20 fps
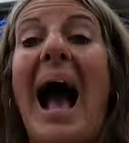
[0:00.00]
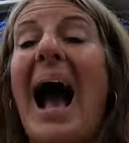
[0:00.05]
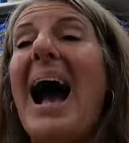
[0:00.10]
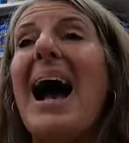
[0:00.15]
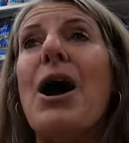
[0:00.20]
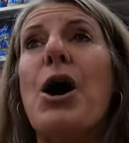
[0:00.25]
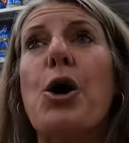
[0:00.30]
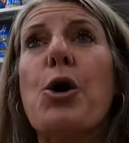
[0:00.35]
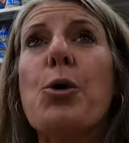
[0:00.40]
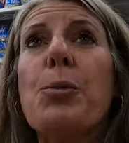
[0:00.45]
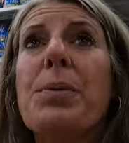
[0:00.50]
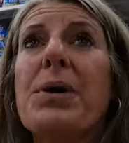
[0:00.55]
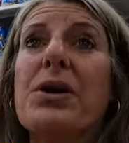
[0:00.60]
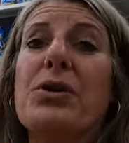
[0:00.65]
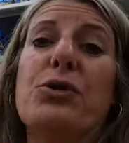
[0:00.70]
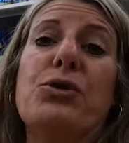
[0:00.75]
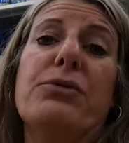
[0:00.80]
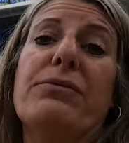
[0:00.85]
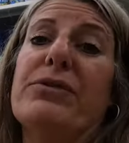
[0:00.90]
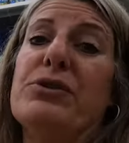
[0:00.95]
I
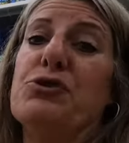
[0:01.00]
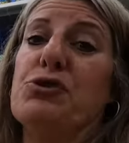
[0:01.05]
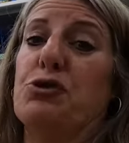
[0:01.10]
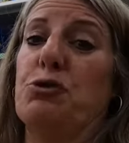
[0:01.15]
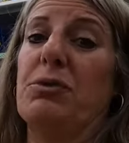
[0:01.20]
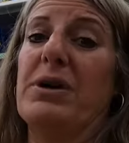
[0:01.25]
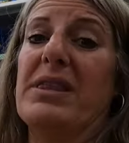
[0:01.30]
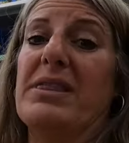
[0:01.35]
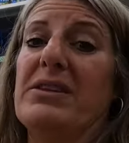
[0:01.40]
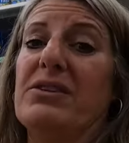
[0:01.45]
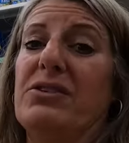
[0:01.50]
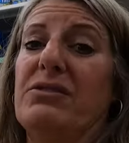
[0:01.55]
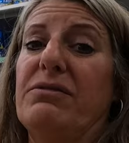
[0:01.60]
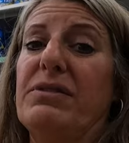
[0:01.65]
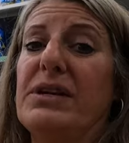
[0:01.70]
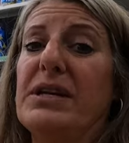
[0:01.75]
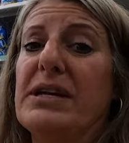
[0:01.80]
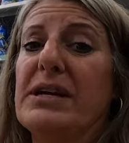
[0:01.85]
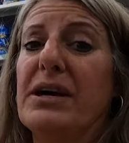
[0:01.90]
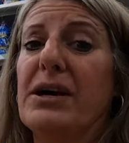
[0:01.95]
hope you've enjoyed this
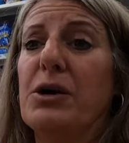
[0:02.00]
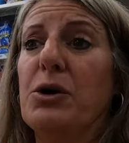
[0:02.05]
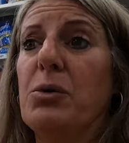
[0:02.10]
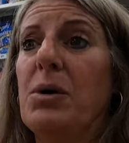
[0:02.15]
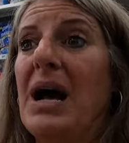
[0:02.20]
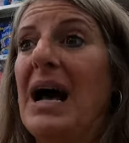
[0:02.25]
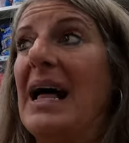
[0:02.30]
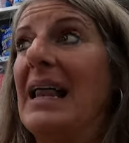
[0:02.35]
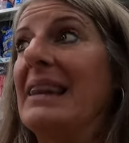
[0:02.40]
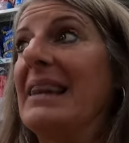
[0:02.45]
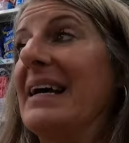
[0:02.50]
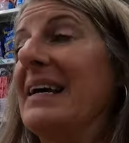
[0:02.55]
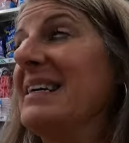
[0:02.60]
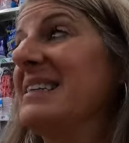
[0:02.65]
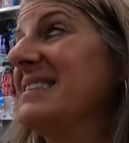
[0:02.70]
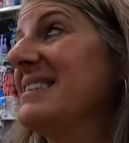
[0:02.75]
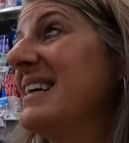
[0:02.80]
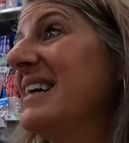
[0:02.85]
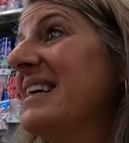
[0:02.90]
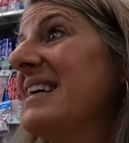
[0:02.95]
video. Like
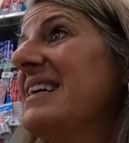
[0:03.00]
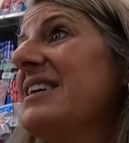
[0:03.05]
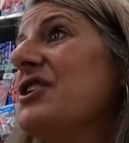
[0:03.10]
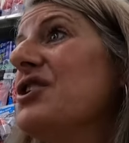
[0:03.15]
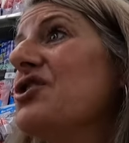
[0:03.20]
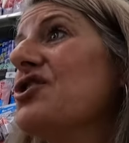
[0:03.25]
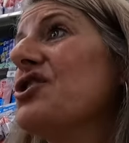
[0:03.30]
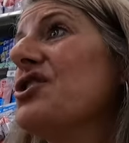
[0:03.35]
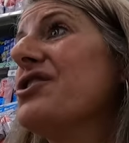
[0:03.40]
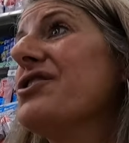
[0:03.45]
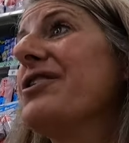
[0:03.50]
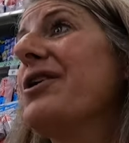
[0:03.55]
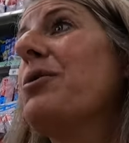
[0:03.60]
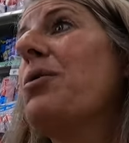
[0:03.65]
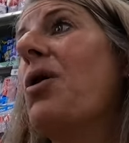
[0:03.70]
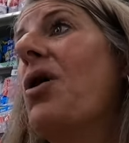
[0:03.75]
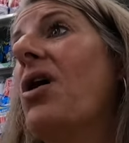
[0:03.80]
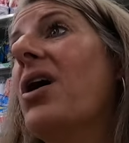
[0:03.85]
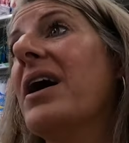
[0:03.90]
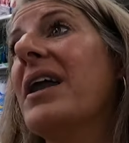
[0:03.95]
I said, it is just
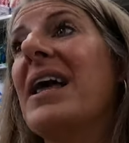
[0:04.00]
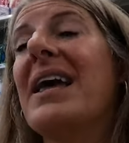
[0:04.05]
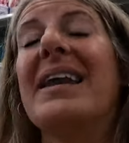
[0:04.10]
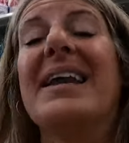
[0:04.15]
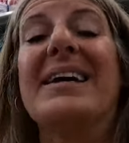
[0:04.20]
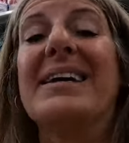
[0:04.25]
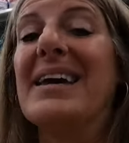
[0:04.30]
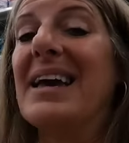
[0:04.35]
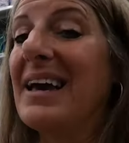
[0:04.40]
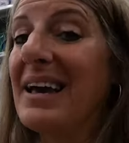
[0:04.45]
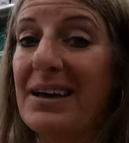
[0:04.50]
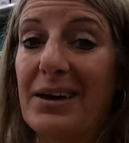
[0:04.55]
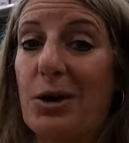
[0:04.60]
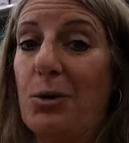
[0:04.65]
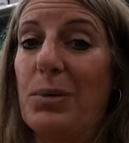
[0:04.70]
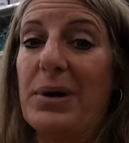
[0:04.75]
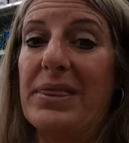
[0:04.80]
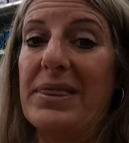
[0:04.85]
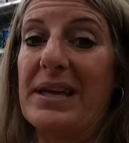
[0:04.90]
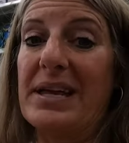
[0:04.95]
so hot and I can't
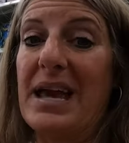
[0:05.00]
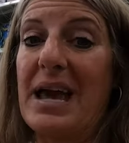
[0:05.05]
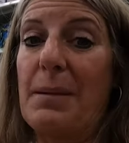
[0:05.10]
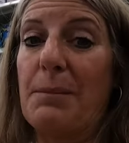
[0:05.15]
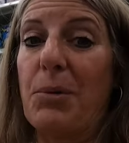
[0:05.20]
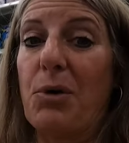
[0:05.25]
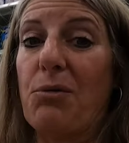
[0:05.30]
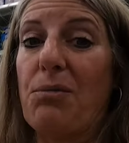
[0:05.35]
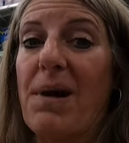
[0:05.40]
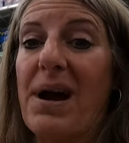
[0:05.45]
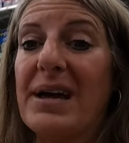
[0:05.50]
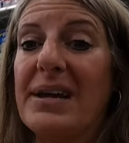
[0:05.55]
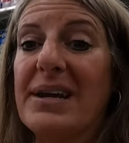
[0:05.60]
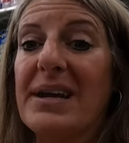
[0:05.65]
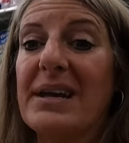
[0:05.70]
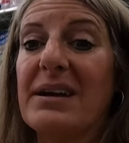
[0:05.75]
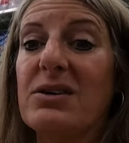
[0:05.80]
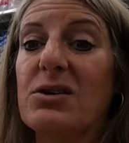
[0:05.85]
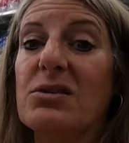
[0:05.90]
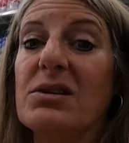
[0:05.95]
go in the camper right
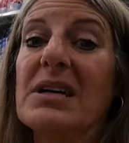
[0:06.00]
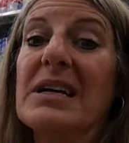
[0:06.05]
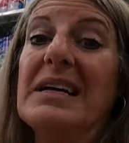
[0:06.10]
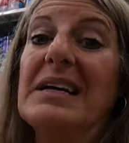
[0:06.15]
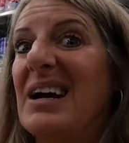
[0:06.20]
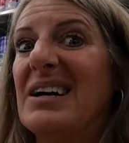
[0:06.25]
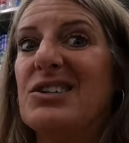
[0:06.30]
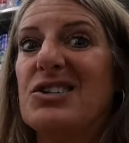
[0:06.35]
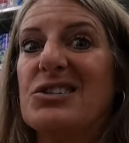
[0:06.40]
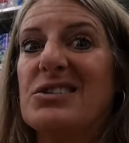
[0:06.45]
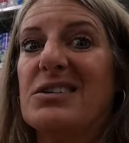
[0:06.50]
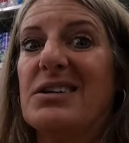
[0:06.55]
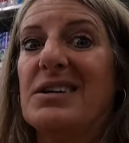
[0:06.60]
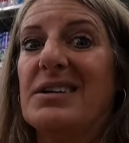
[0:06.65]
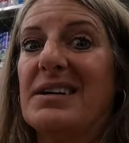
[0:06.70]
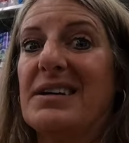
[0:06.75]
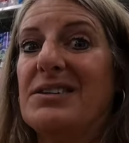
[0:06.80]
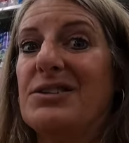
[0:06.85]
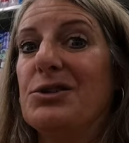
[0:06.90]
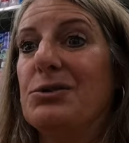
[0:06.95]
now. I just
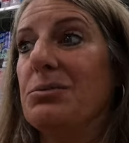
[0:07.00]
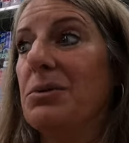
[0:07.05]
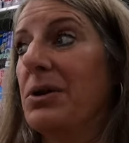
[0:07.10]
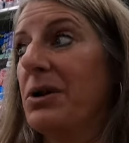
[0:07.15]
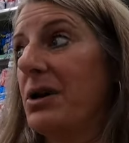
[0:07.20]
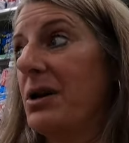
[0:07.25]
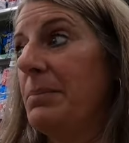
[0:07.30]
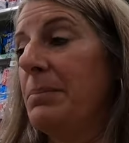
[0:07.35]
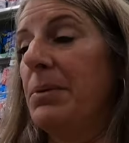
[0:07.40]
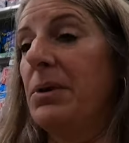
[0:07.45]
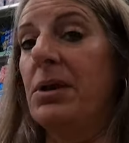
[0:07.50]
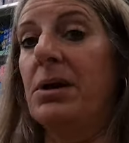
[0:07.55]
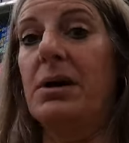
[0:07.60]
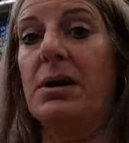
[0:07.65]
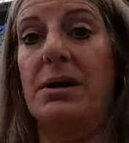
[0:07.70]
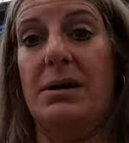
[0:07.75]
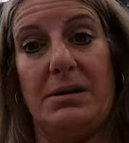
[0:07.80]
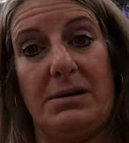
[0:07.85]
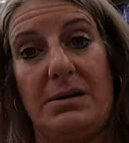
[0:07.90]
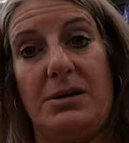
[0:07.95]
thought I'd do a couple
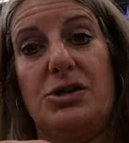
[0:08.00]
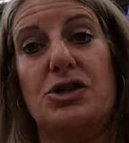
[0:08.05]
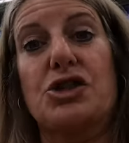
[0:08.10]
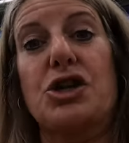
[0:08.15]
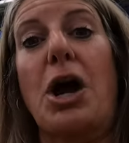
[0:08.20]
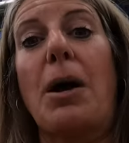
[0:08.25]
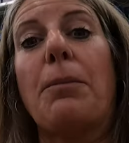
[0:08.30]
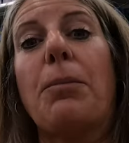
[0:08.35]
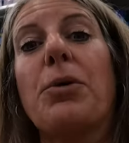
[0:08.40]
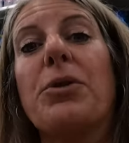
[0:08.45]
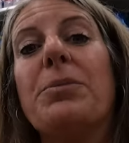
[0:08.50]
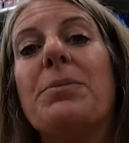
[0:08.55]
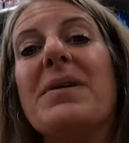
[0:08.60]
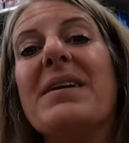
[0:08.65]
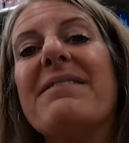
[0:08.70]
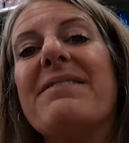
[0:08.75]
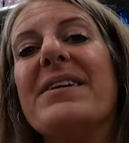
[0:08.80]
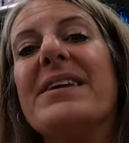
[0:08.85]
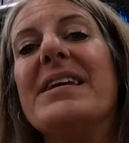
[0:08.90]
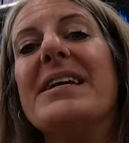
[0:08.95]
of shop with
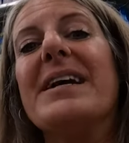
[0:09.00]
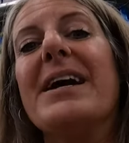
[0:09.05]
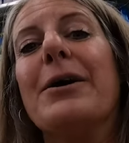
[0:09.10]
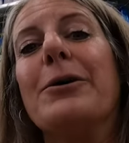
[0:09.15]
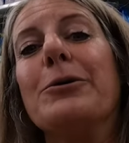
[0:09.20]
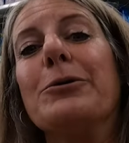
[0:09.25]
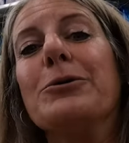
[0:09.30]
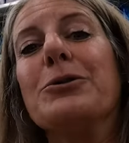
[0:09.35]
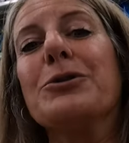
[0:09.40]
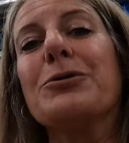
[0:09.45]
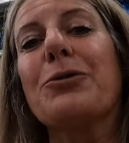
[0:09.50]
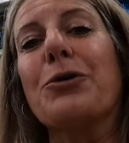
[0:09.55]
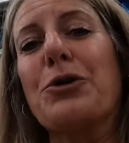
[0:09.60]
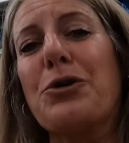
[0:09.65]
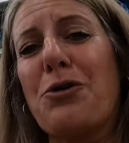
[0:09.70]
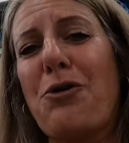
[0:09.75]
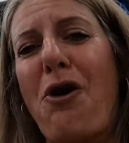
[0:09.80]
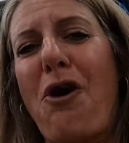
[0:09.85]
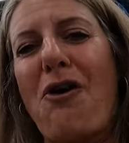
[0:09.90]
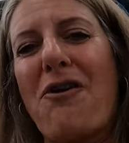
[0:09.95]
me videos for
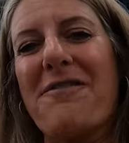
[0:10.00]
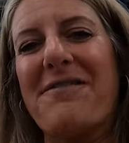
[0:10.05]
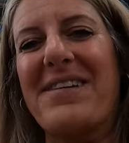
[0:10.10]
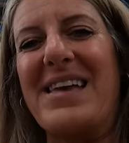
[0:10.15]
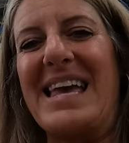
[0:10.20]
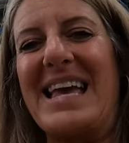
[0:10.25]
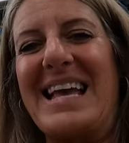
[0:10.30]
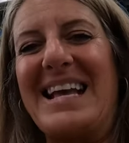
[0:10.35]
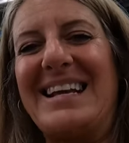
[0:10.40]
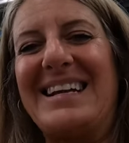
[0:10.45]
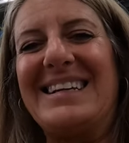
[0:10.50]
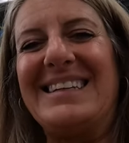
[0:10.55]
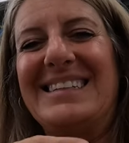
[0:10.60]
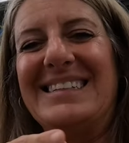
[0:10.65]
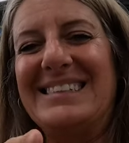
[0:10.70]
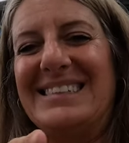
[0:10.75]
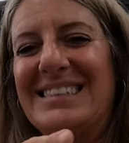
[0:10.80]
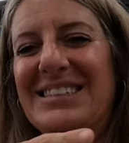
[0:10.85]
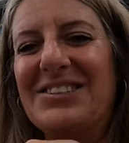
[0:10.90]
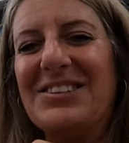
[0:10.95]
your RV.
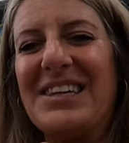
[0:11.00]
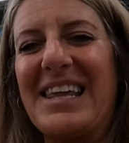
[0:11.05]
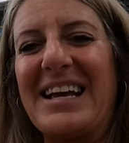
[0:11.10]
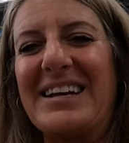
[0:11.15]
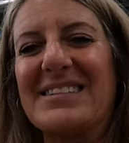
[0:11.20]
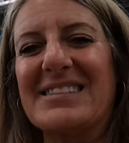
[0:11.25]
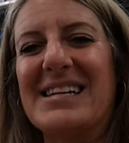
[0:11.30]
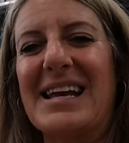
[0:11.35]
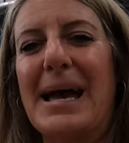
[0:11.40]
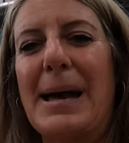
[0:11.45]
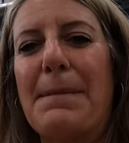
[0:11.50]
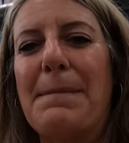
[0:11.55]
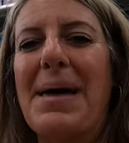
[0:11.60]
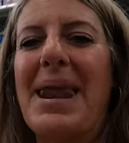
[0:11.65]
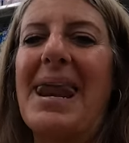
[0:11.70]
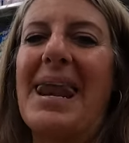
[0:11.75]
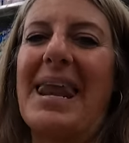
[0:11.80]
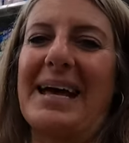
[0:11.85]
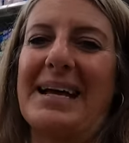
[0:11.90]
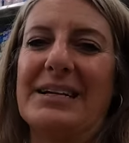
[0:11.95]
Till next time,
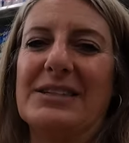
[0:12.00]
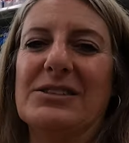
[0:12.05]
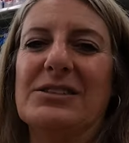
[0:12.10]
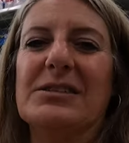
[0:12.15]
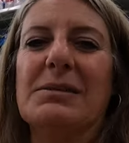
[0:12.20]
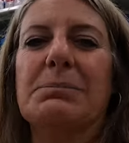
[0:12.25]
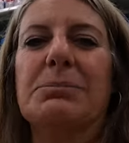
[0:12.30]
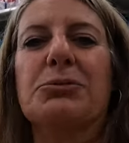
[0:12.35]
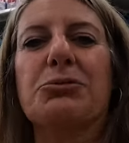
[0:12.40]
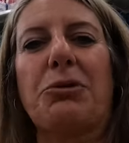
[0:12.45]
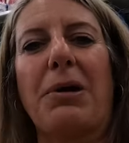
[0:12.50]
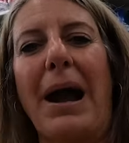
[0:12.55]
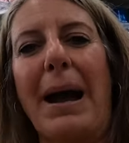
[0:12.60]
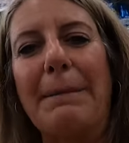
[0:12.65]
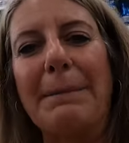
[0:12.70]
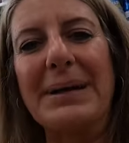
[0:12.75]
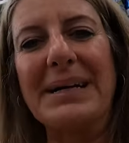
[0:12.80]
like and subscribe.